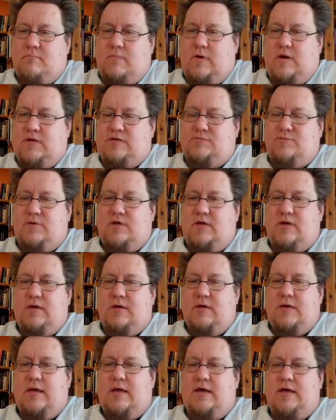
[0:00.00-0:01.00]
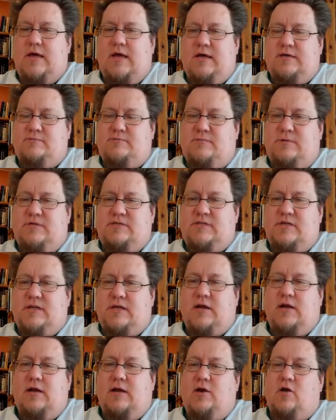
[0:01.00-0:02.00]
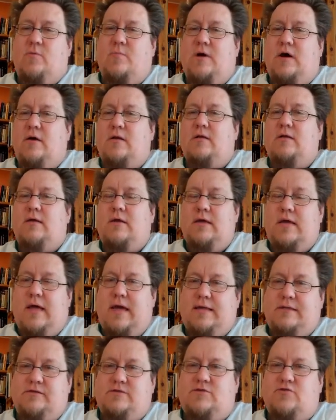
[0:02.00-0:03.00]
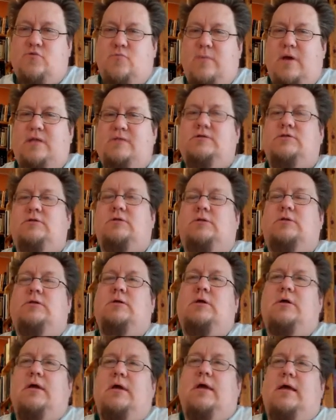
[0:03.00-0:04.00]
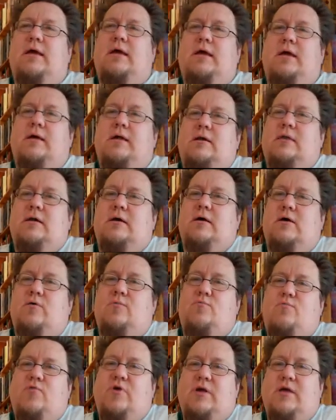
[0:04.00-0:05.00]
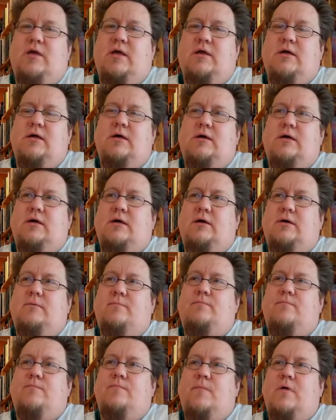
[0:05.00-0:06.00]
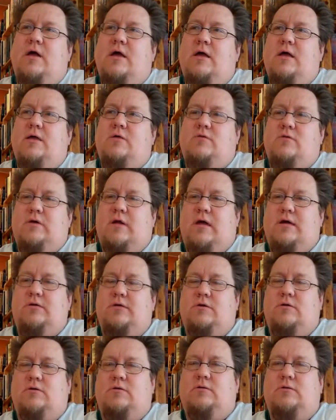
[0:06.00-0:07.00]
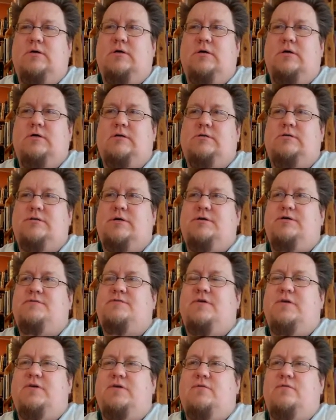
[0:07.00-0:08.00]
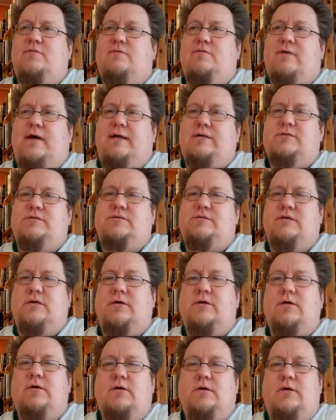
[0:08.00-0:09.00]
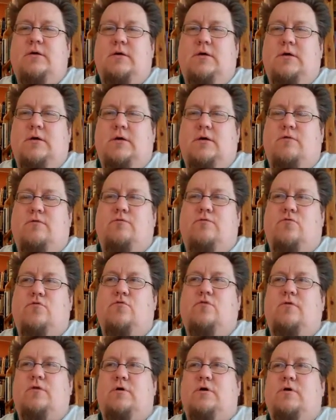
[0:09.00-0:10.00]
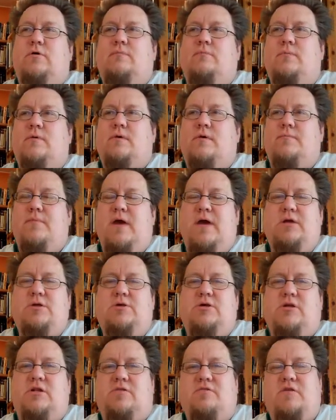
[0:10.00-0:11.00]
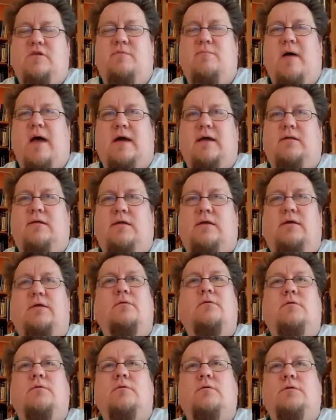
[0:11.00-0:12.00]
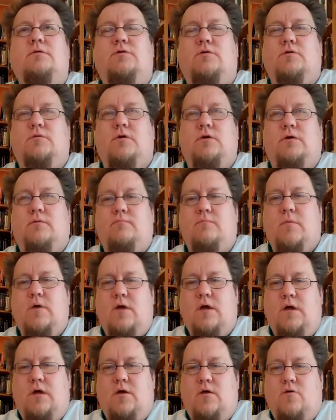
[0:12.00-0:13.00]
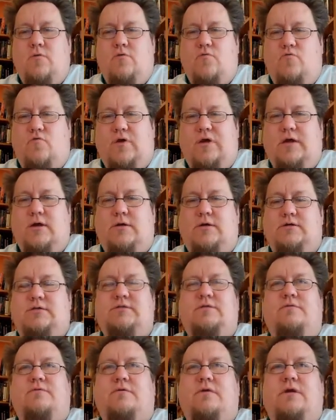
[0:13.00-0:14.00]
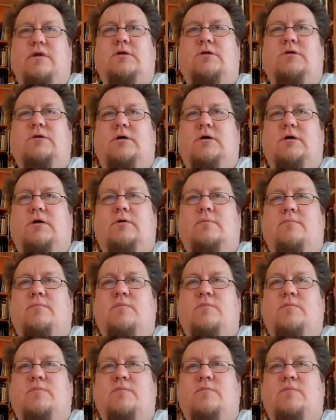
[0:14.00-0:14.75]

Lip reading: let's be explicit and clear about it, instrumental in bringing international science fiction and fantasy through the pages of his magazine to the readers of Finnish science